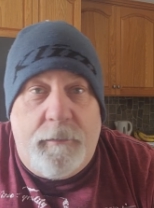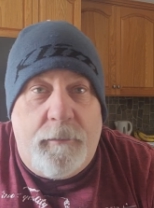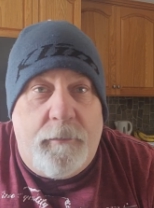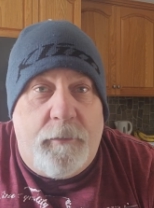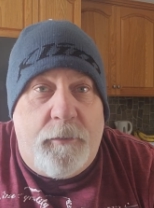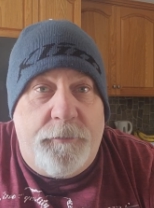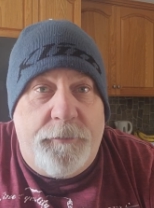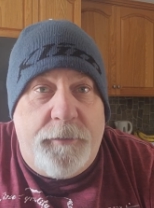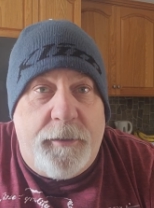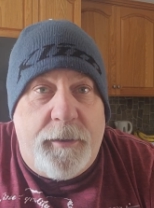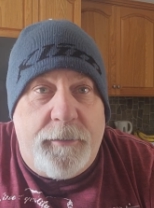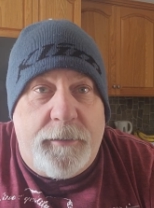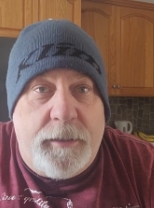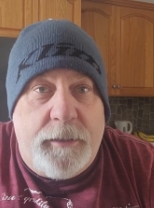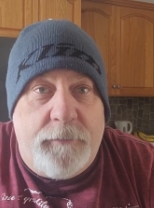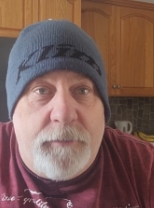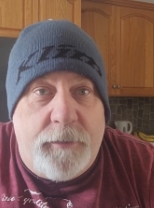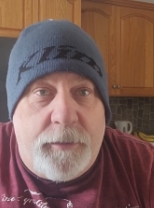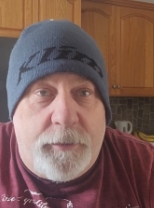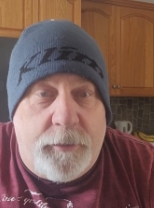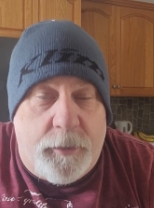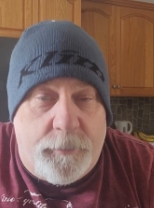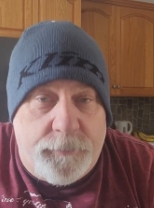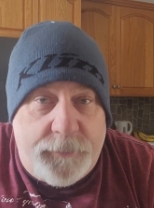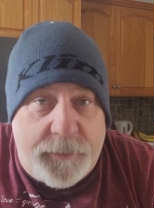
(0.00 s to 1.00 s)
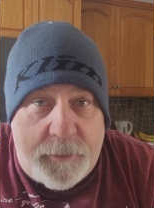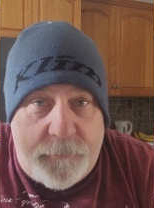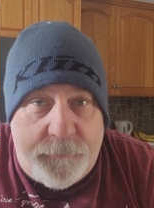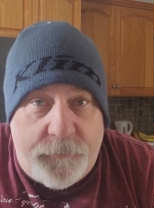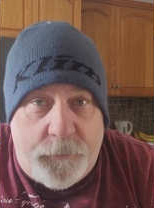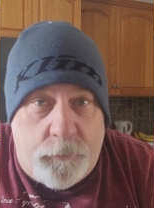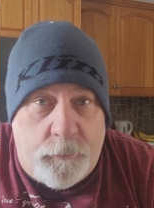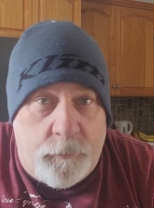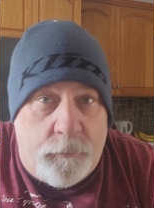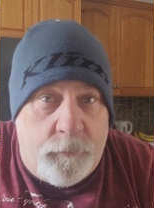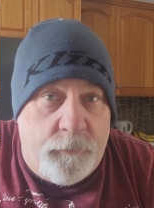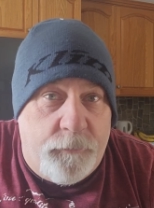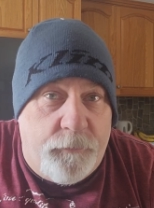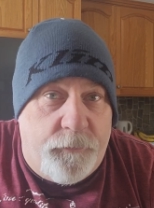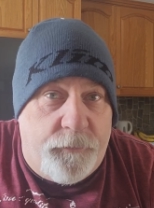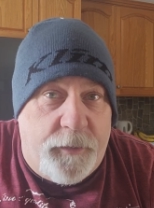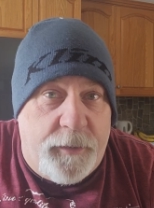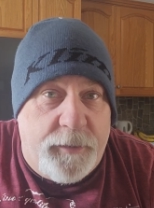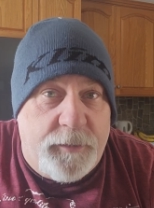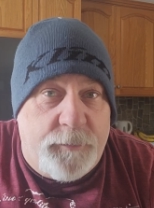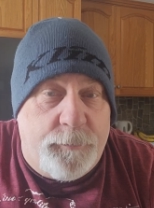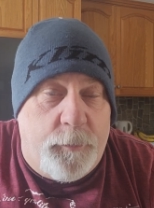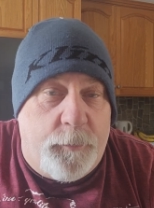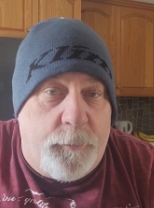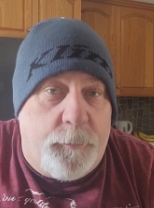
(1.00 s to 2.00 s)
all the ATV clubs have their own
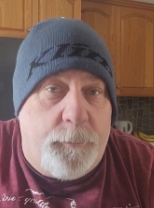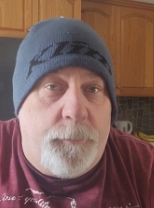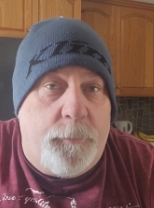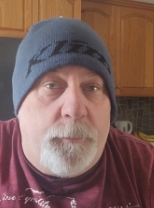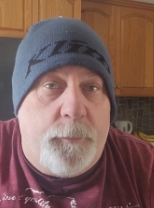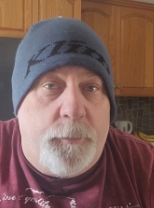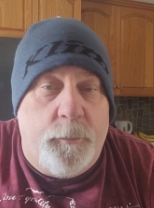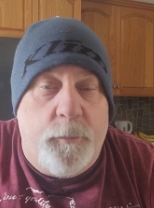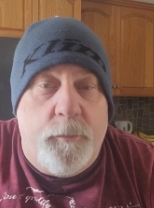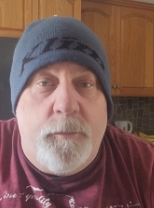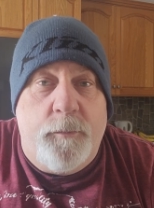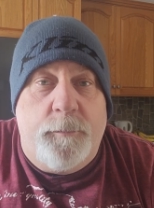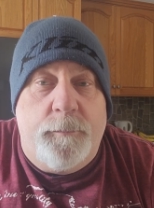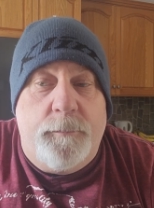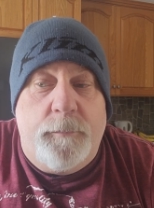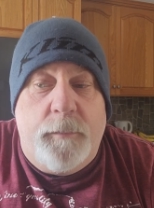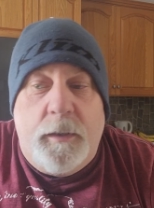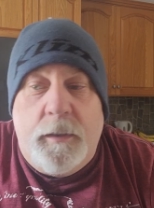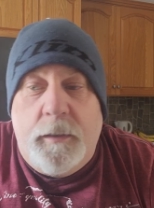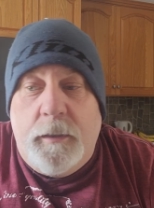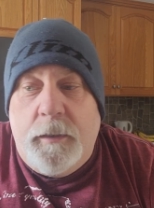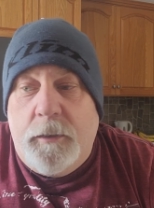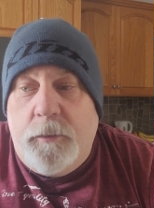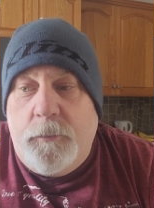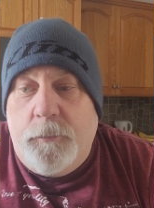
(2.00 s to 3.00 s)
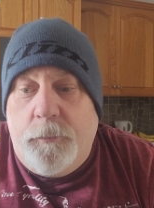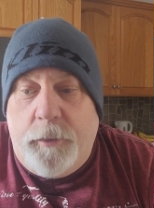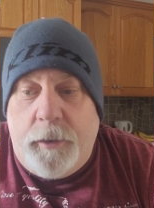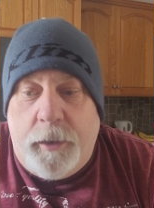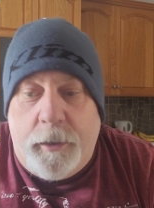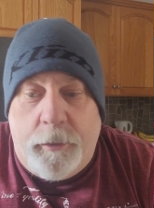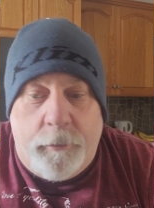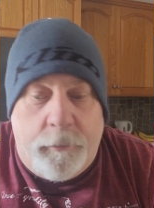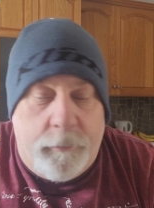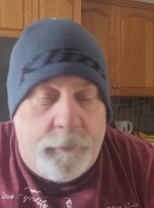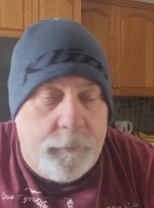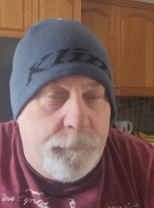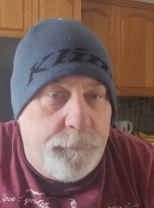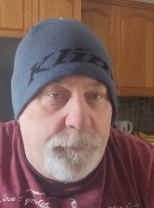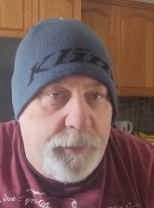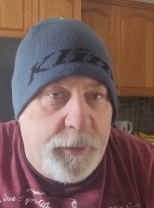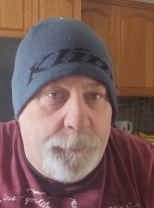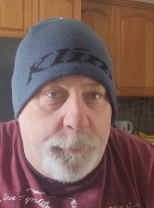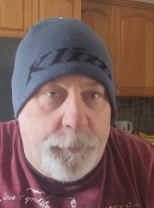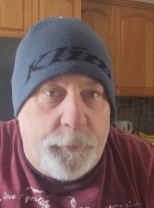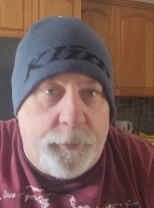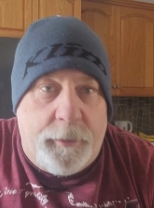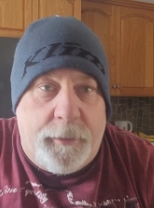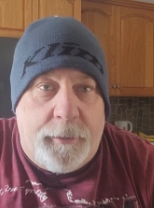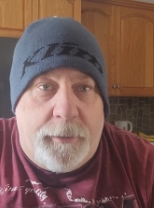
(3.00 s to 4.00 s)
Facebook group where
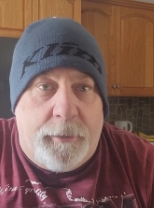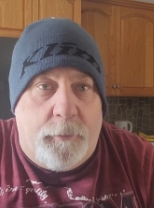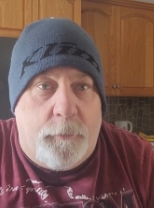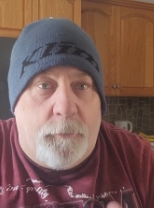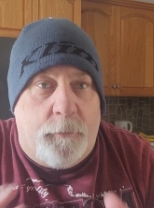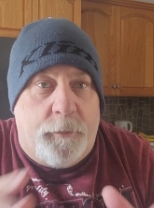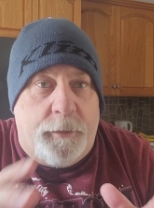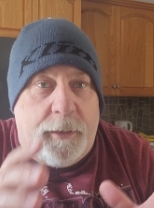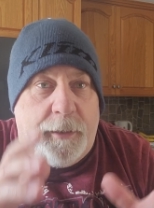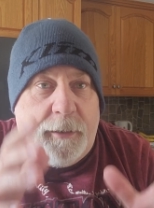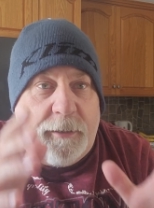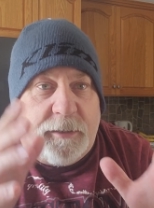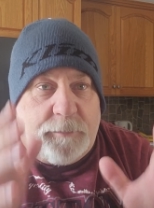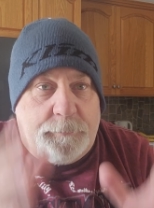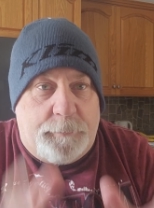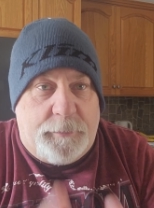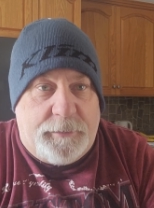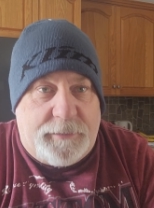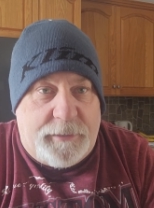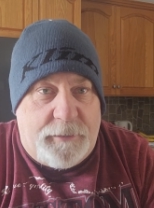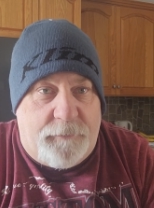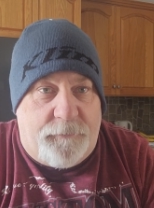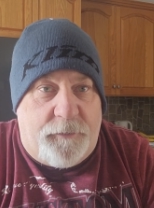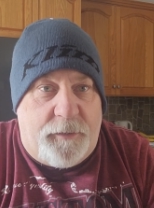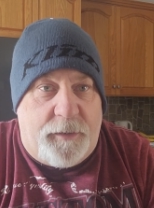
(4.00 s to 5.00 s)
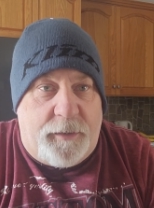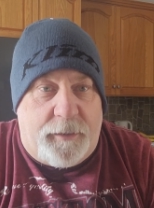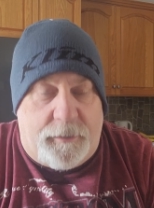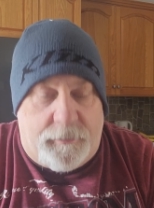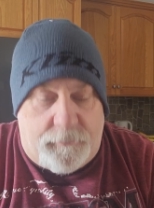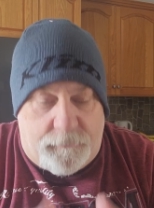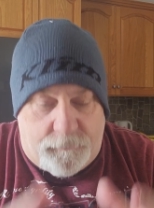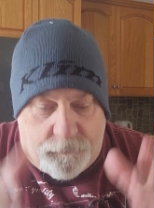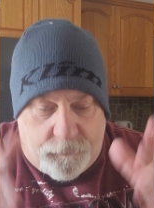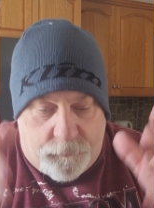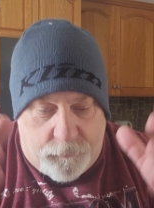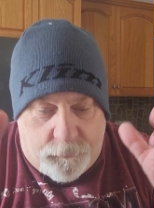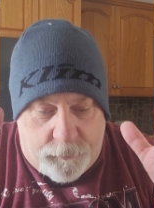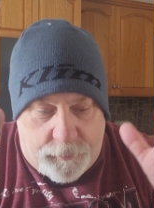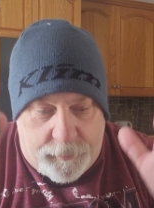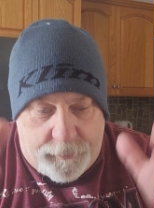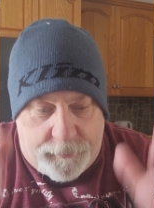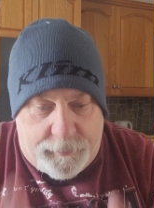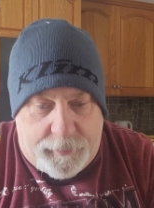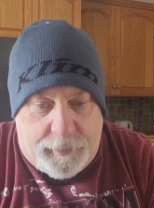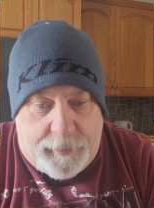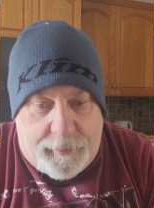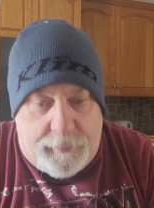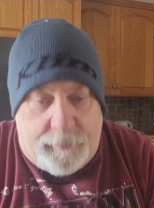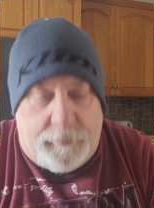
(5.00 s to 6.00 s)
people can go and ask specific for
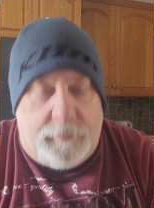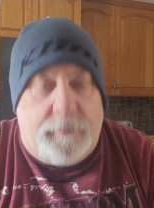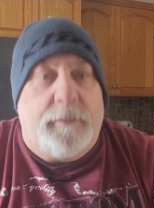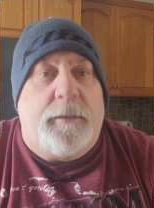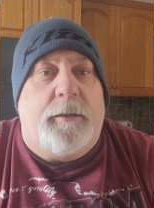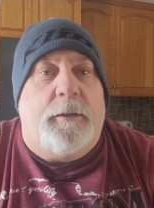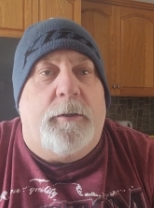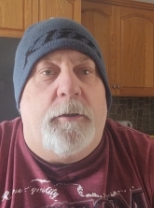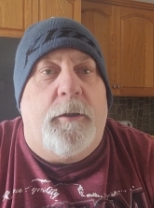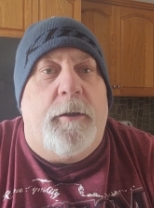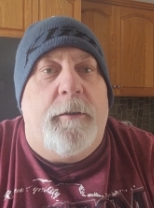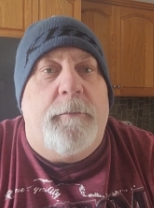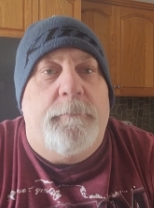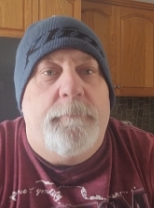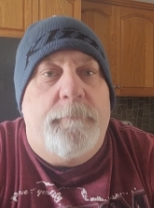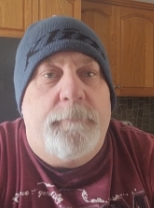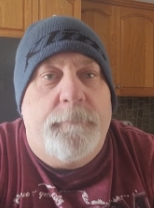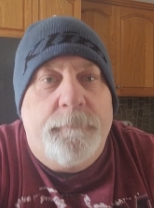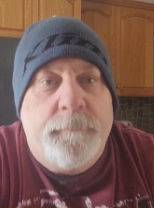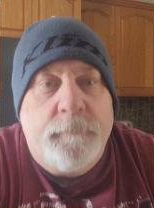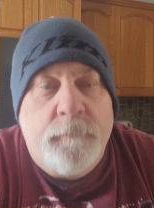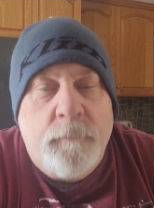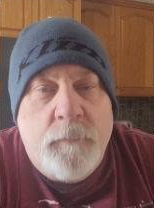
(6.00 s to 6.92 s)
that club